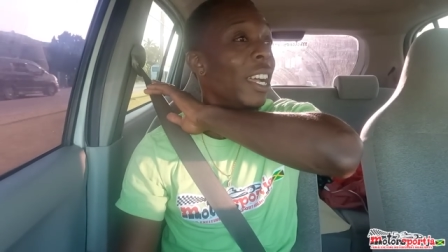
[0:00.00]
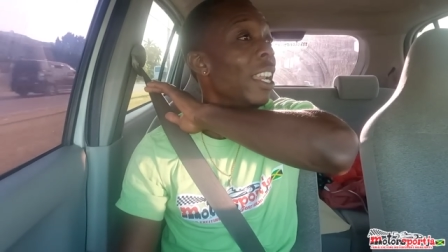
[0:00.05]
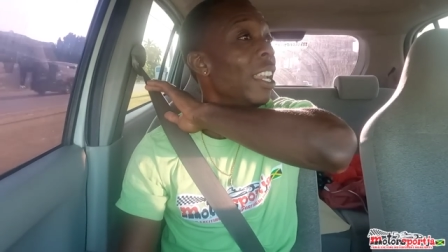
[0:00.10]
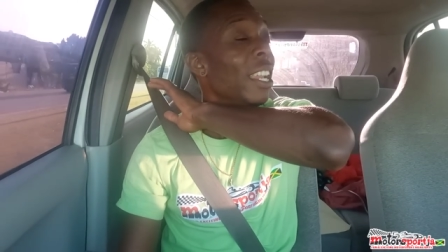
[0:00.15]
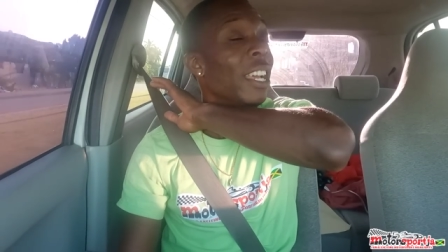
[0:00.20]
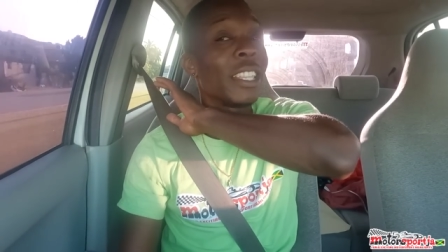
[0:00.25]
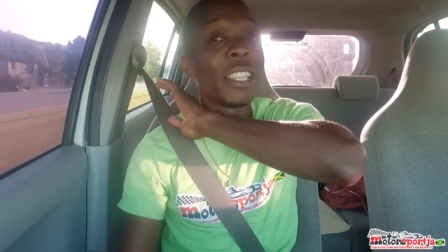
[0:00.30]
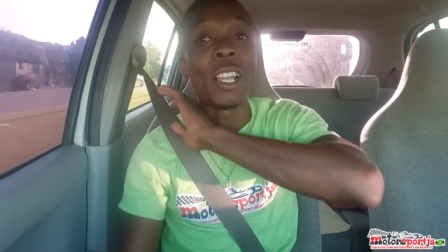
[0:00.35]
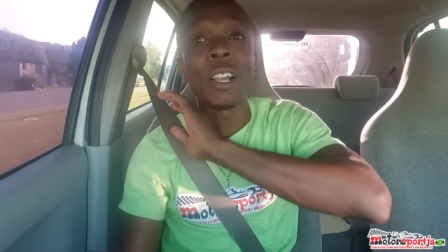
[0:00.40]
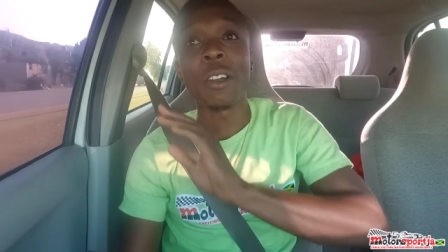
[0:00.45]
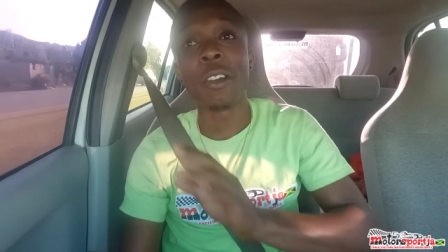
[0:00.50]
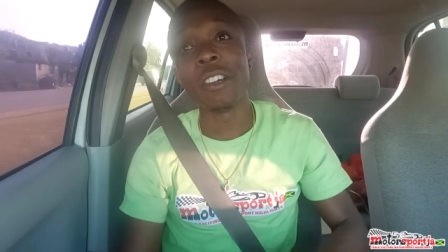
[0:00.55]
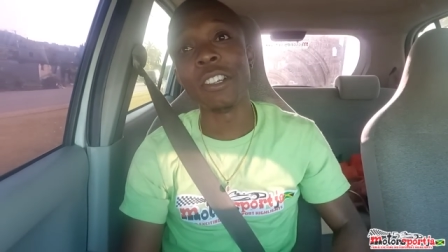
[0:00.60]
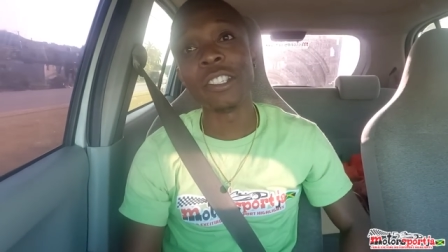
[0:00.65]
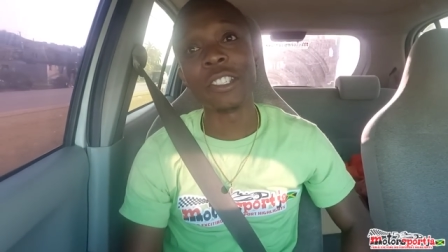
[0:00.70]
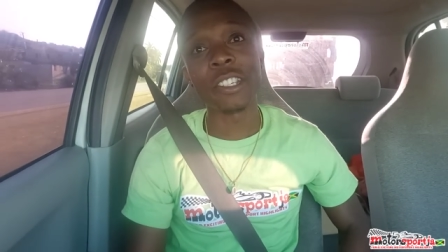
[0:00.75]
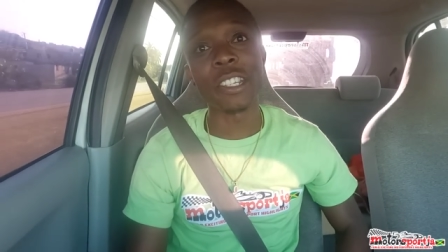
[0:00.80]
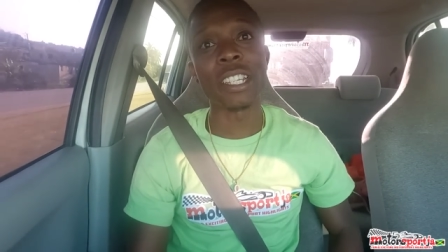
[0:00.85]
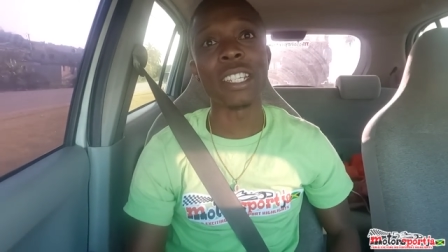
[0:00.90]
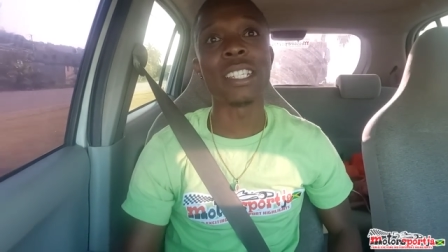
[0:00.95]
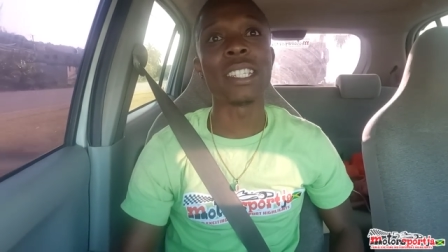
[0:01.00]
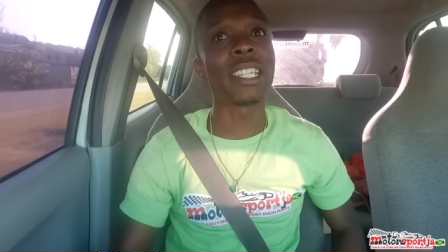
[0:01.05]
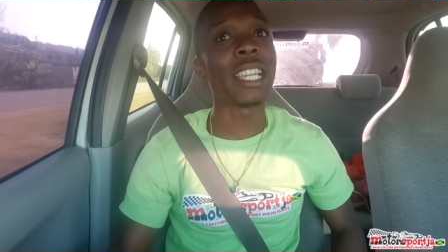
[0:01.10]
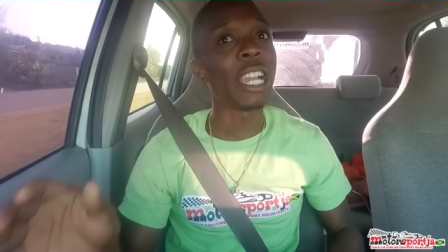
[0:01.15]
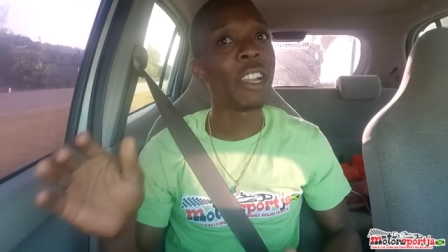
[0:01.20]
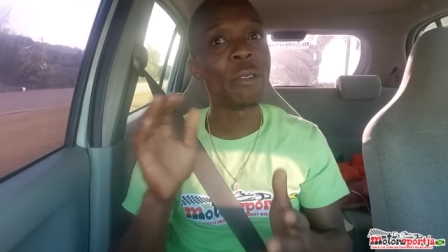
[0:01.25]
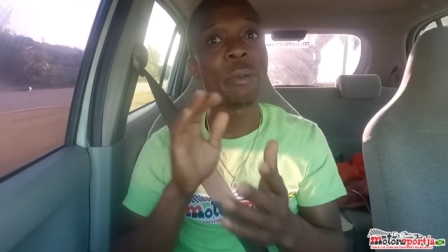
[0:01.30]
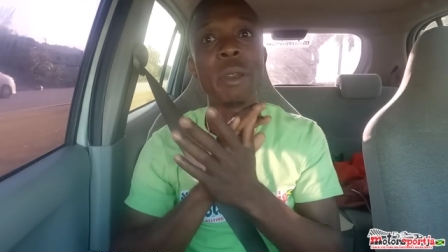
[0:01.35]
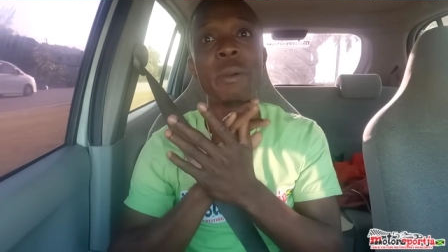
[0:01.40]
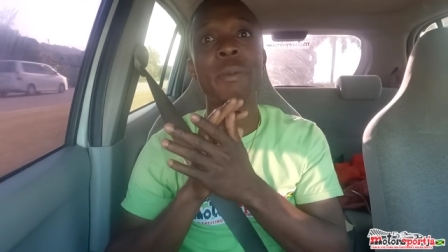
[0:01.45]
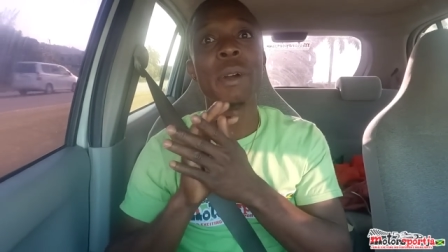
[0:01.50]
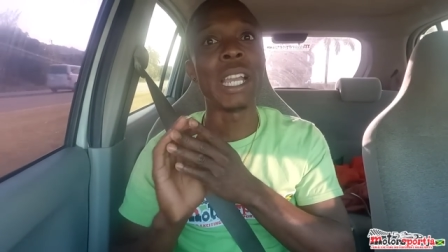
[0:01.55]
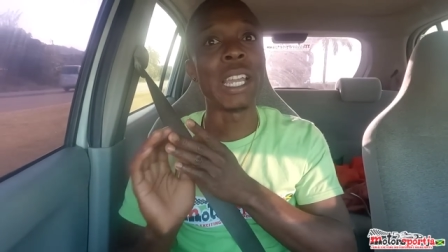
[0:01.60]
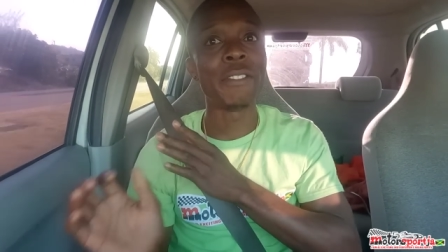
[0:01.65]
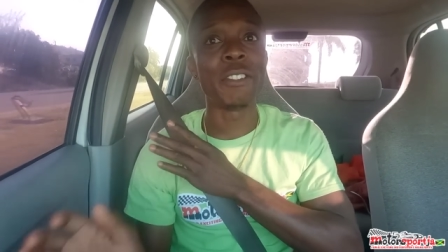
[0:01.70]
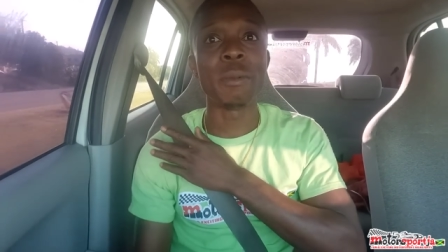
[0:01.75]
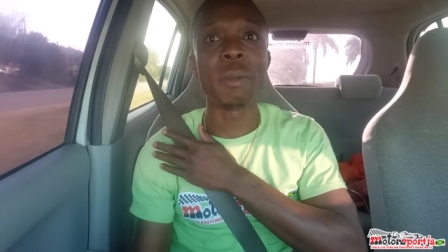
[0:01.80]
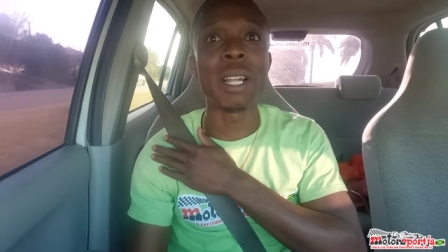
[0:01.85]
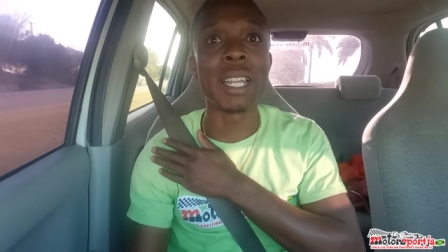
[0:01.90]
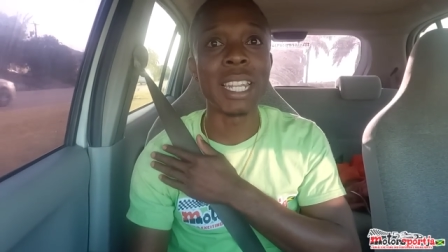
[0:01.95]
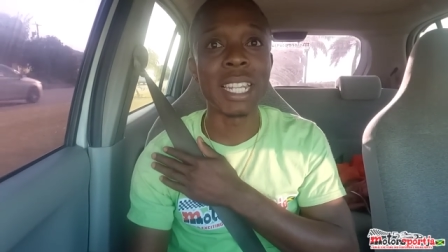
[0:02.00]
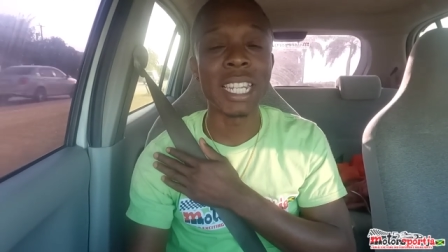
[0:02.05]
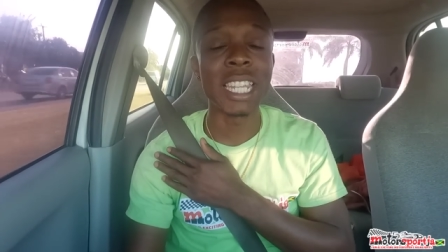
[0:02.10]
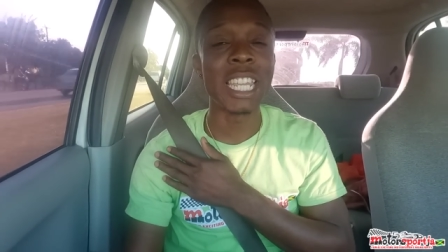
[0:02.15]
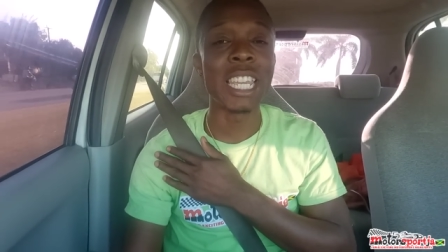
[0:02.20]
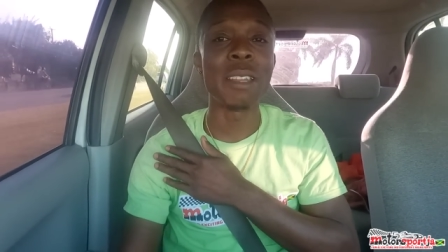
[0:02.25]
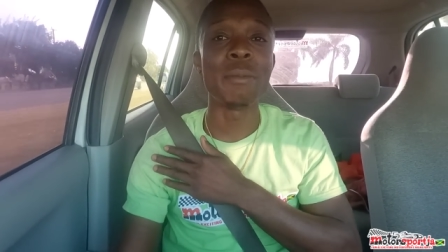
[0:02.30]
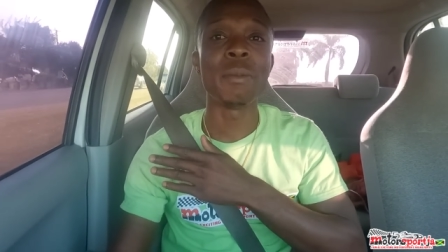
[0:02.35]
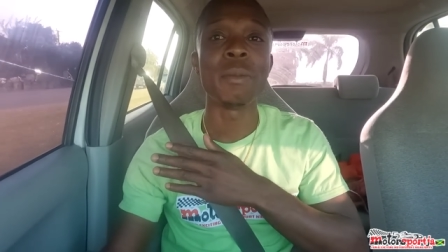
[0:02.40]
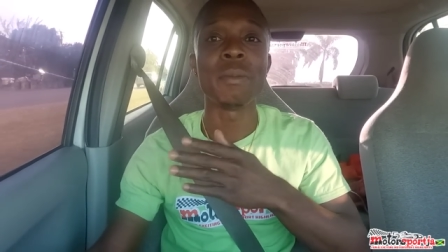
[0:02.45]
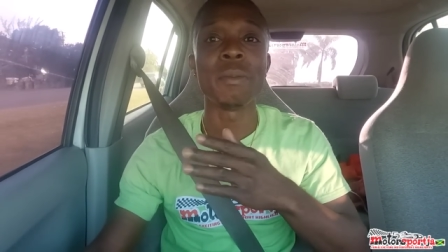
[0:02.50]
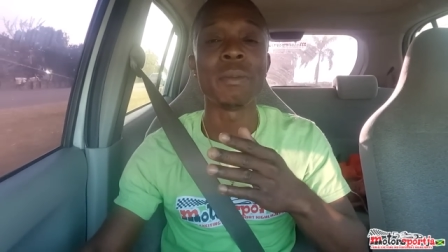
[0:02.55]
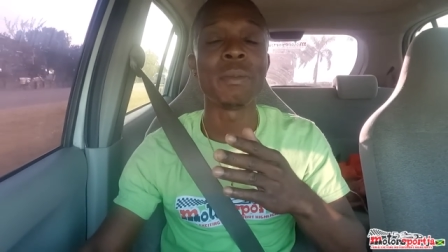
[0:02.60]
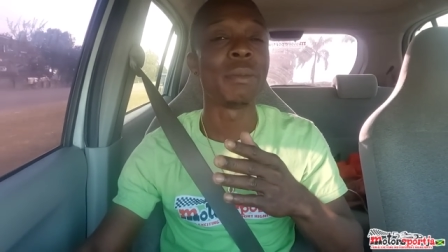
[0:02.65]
A lot of countries, can't remember everybody's name.